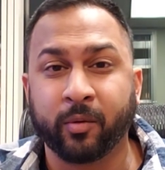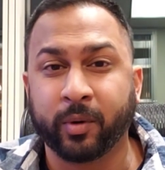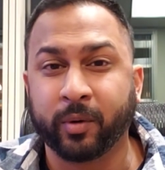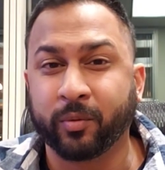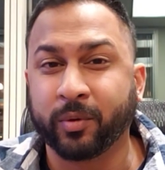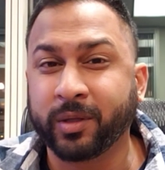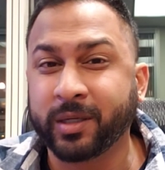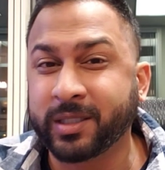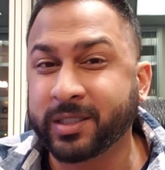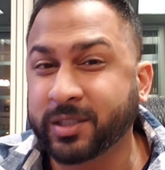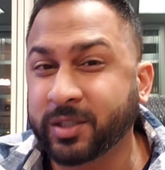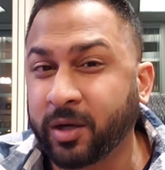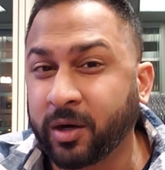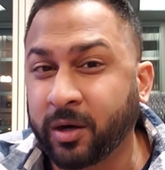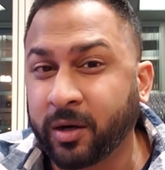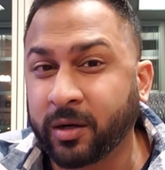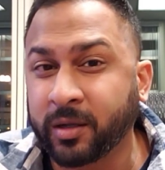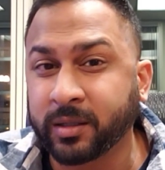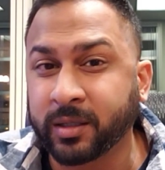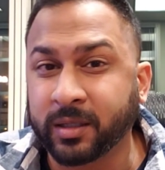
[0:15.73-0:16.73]
We really
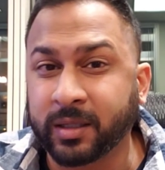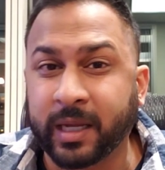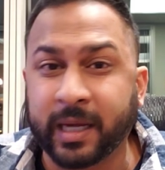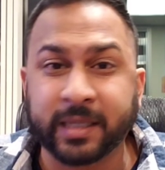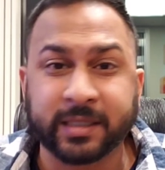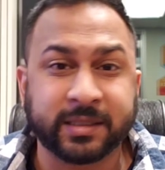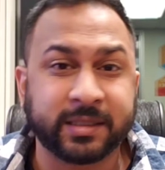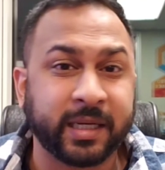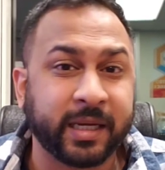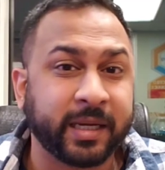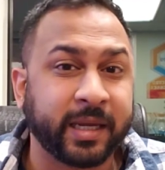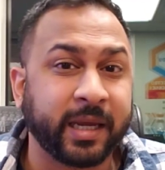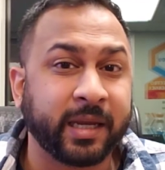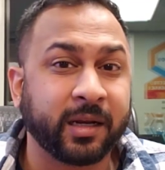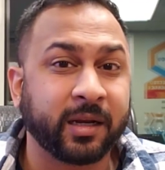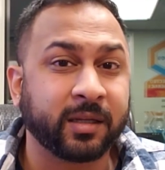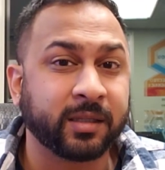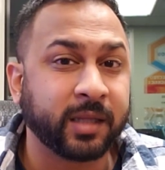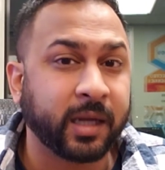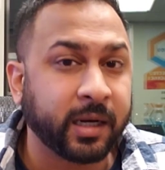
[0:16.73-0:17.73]
saw in the last
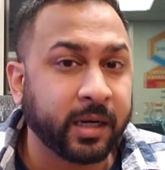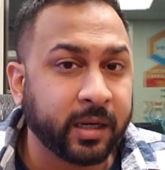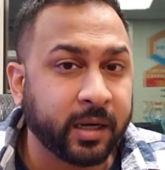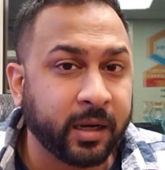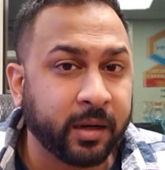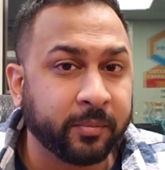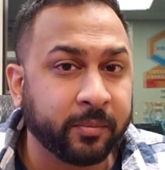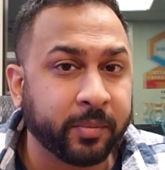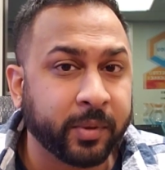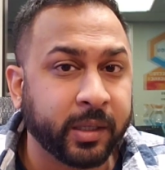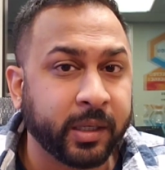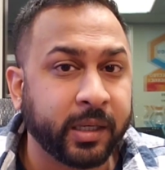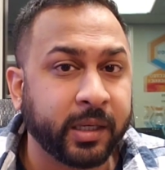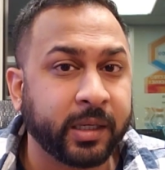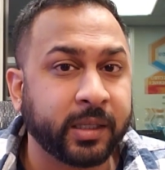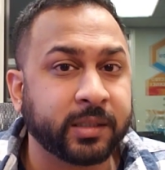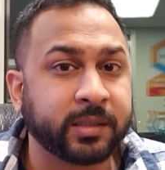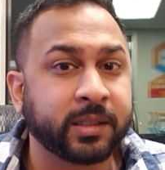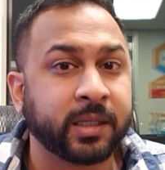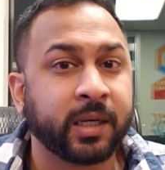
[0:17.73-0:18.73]
decade a lot of
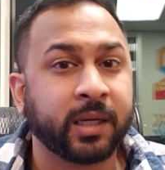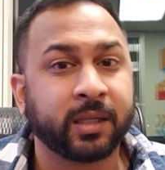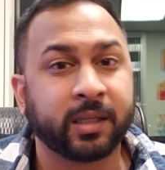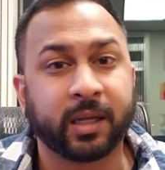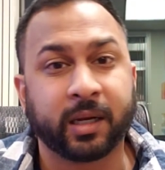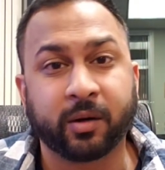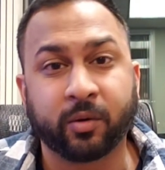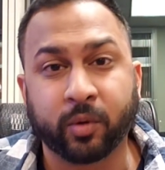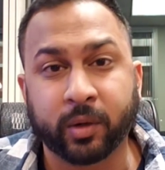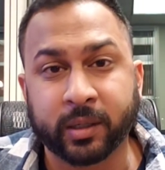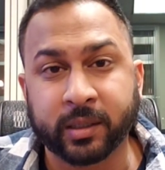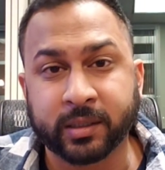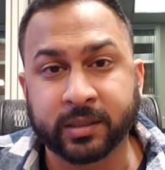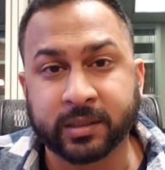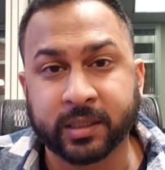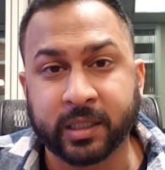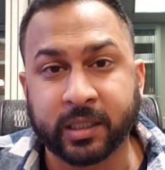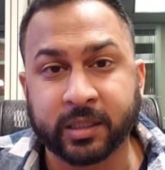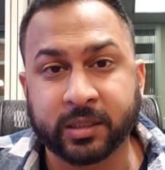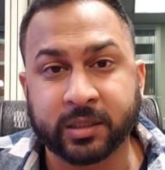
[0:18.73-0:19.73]
companies, a lot of
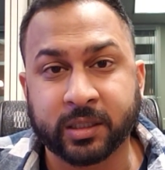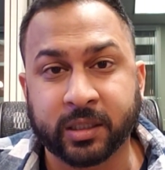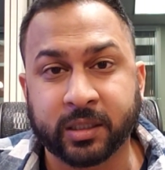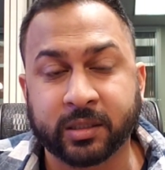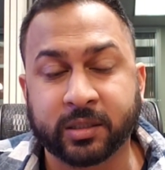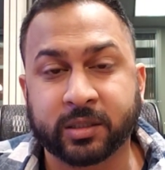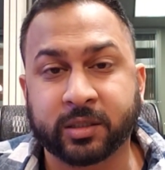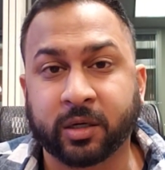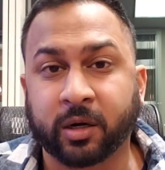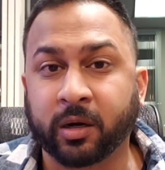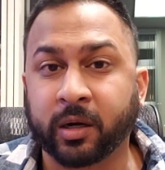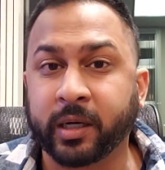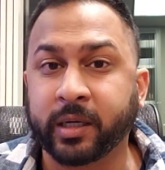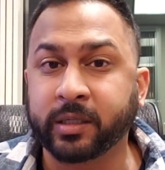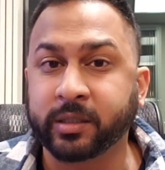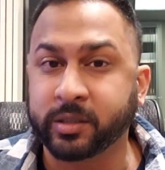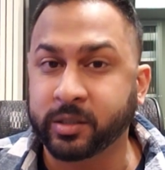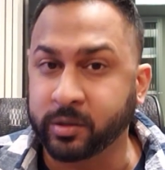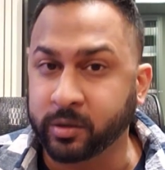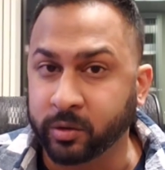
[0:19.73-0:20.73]
organizations
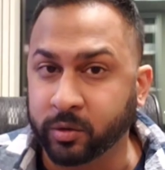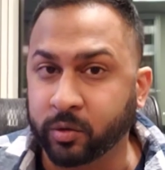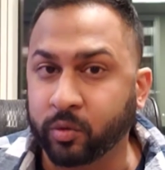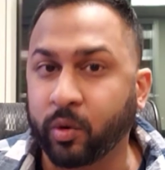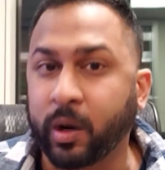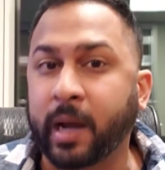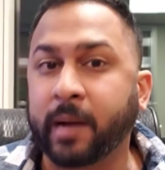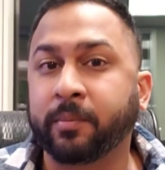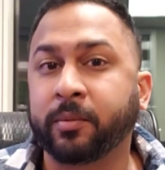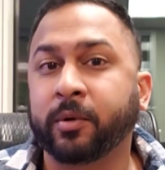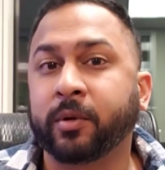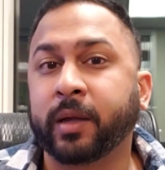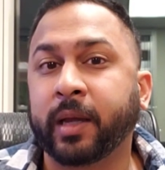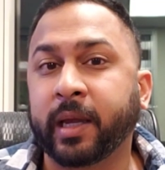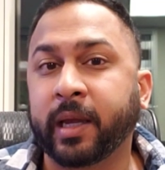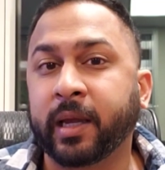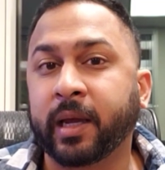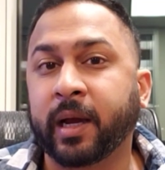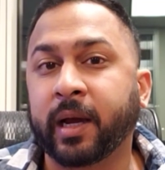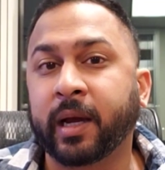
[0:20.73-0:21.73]
starting to grapple
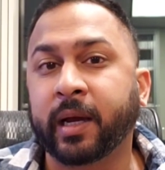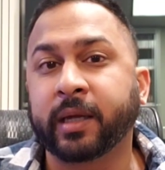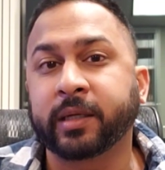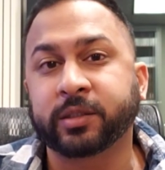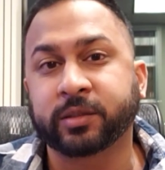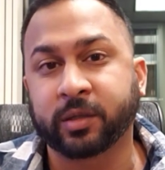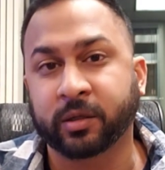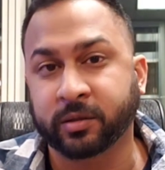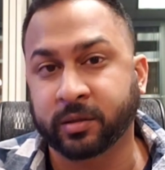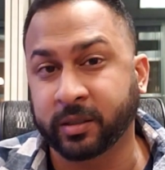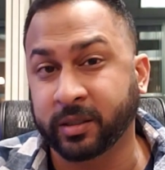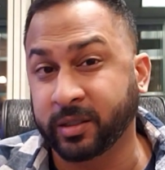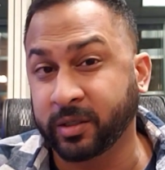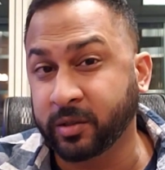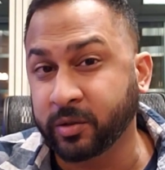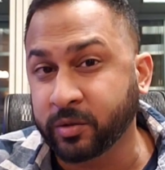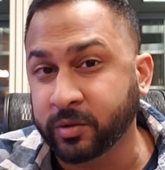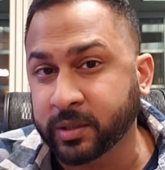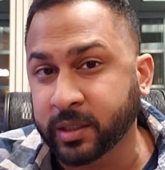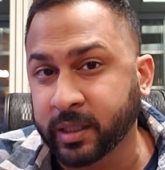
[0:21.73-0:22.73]
AI, start to
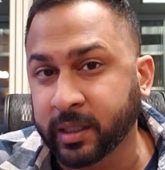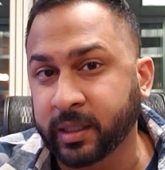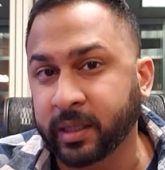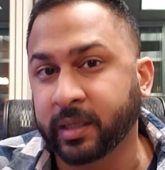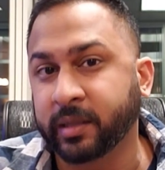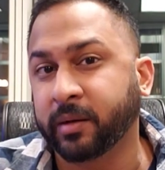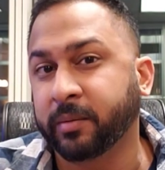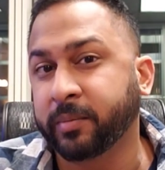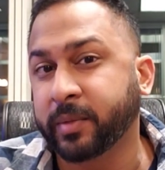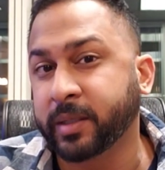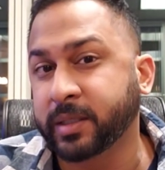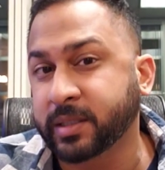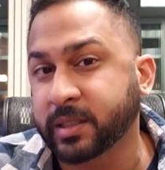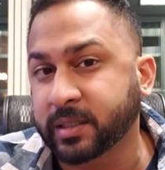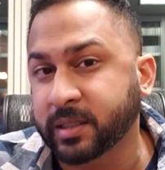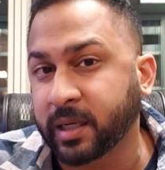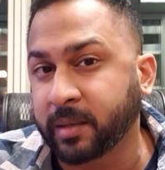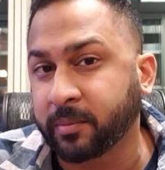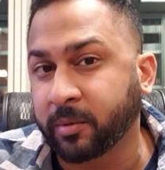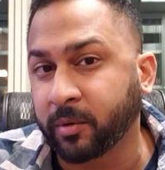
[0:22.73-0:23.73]
use it in their
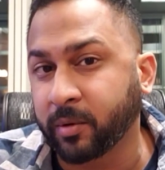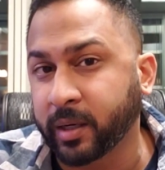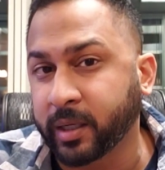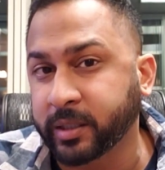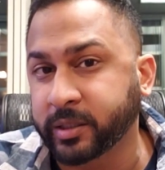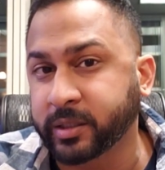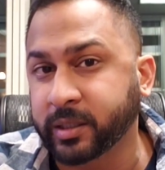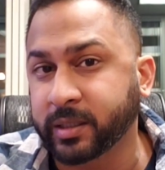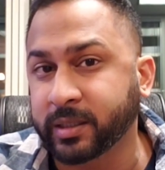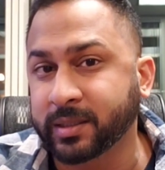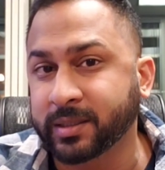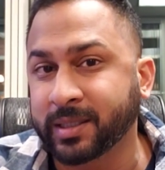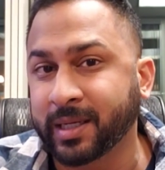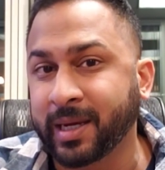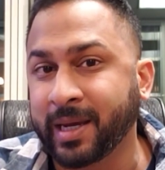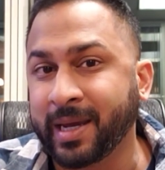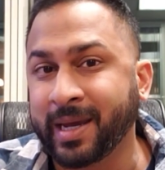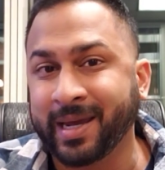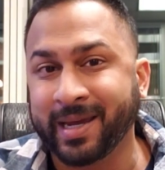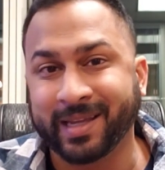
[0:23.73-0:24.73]
business operations.
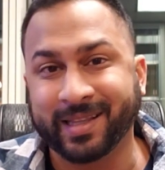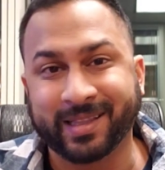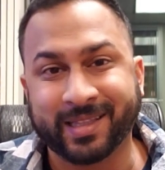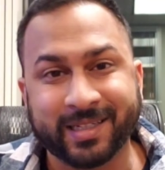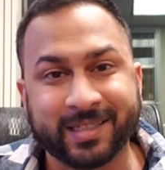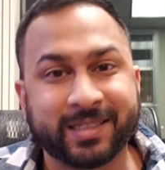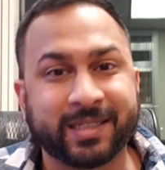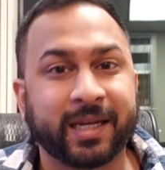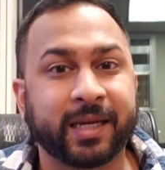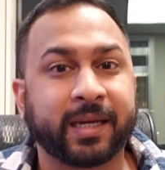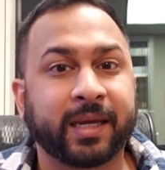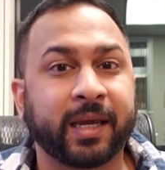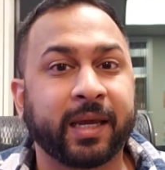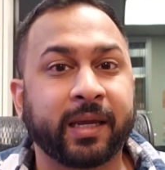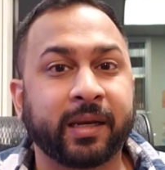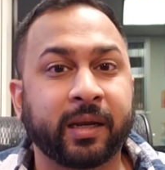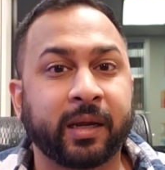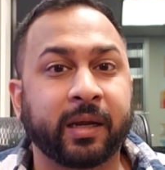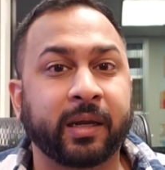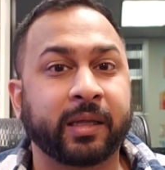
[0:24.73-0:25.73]
In this
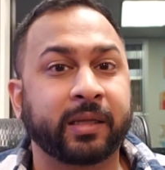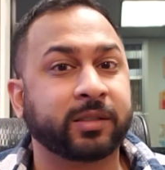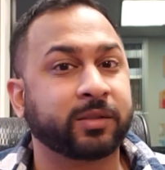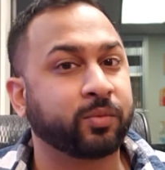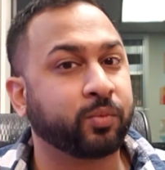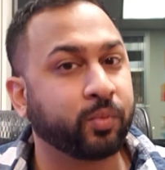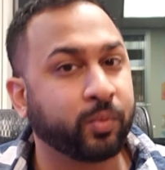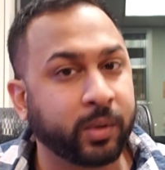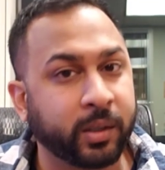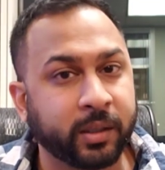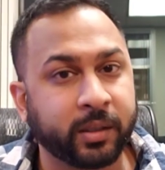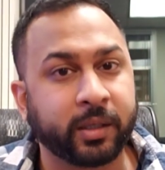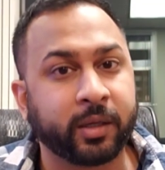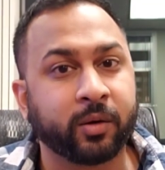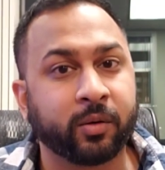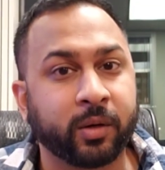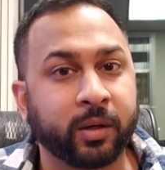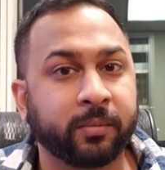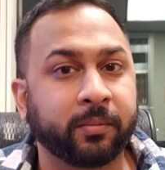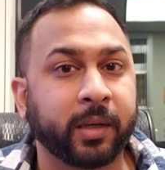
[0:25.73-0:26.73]
decade, it's really
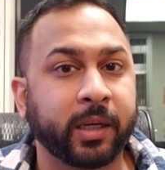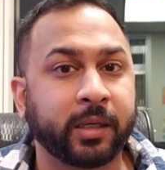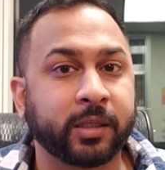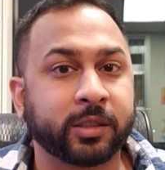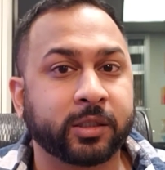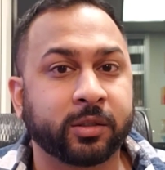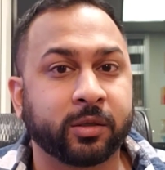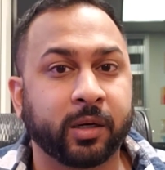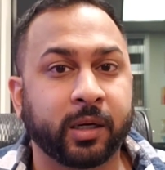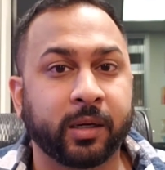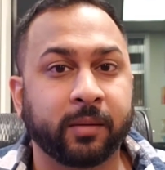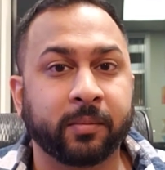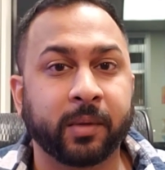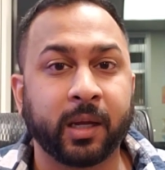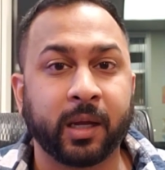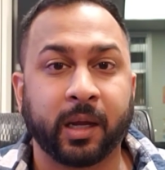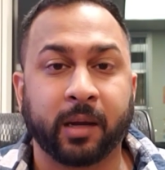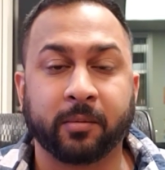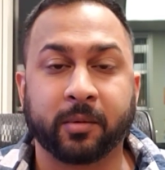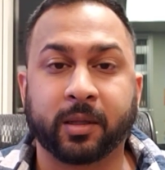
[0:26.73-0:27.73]
going mainstream.
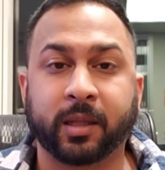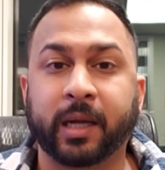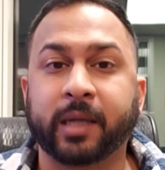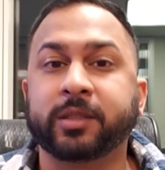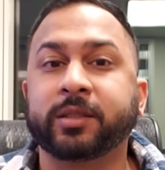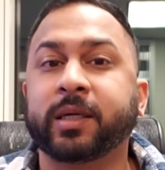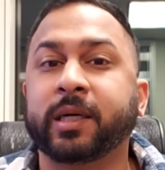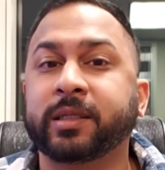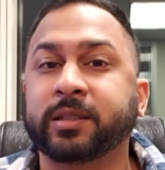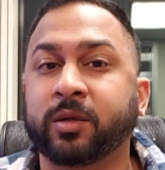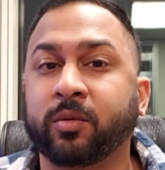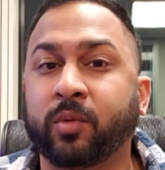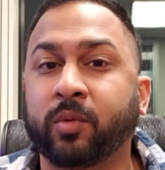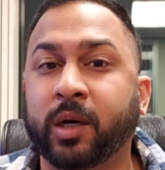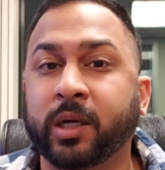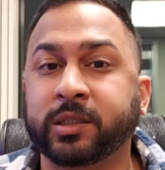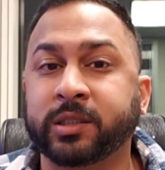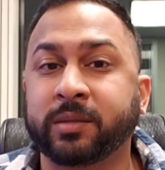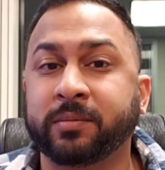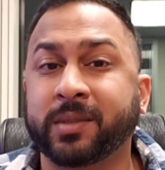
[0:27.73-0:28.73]
I'm glad you guys are
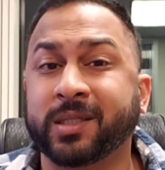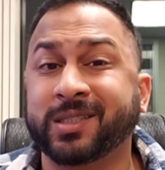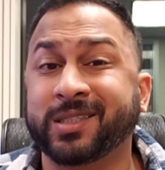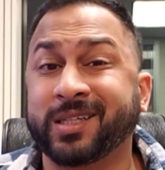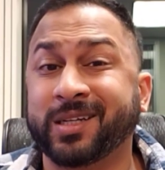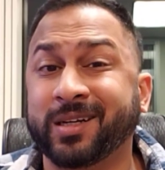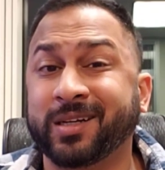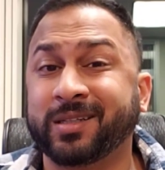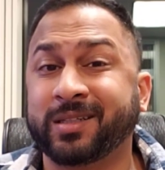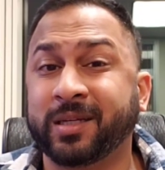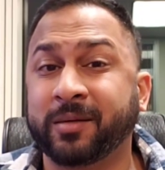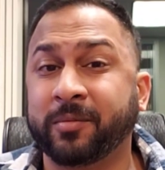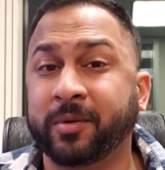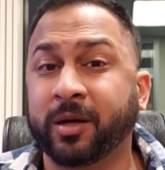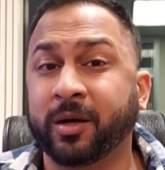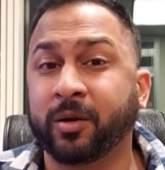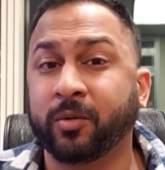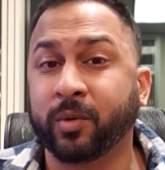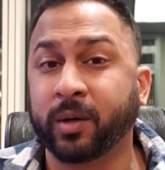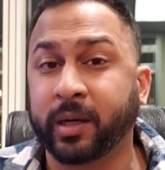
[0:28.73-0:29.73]
watching because here at
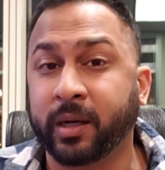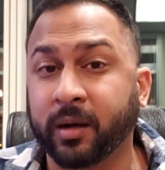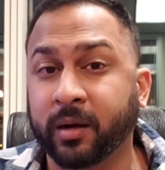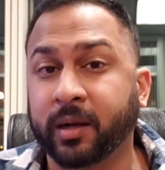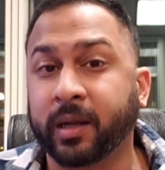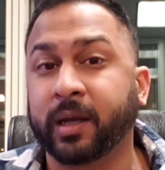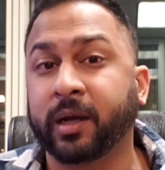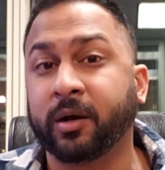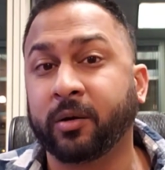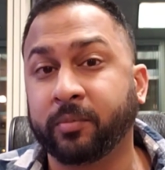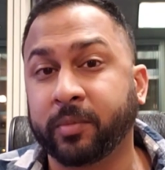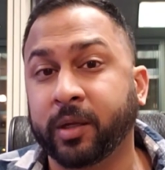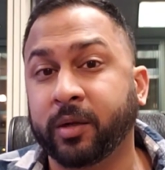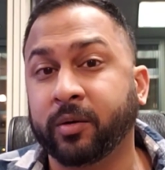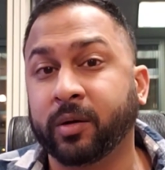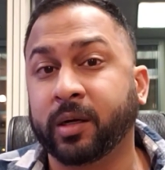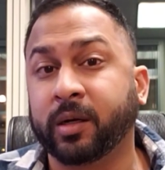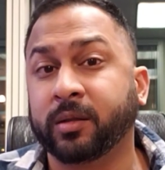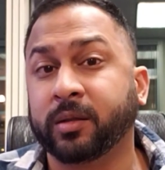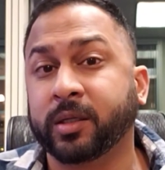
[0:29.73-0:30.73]
TIBCO, we're here to help
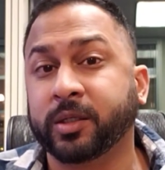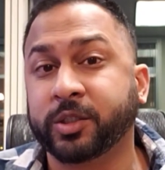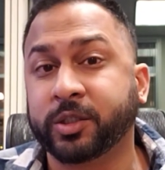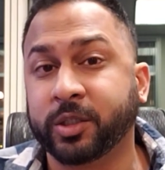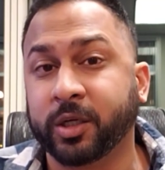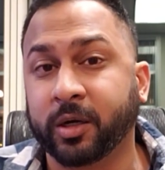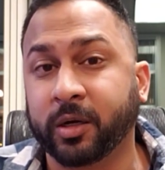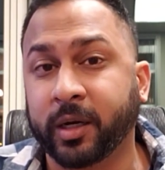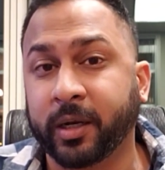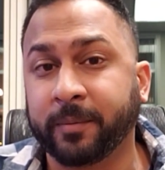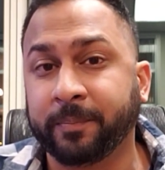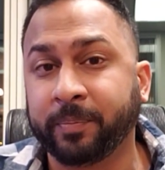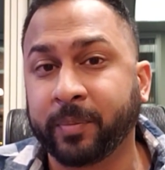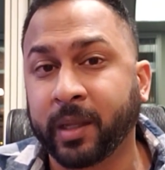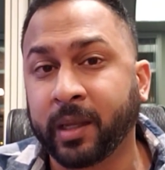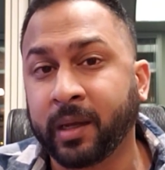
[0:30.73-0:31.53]
you on this journey.